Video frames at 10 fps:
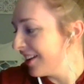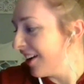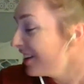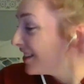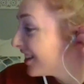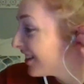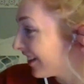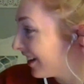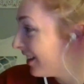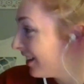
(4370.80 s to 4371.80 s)
Honestly,
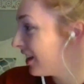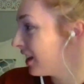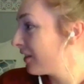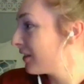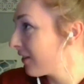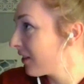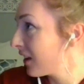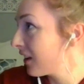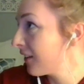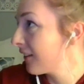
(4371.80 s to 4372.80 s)
trying to think of
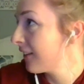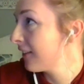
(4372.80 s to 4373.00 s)
something.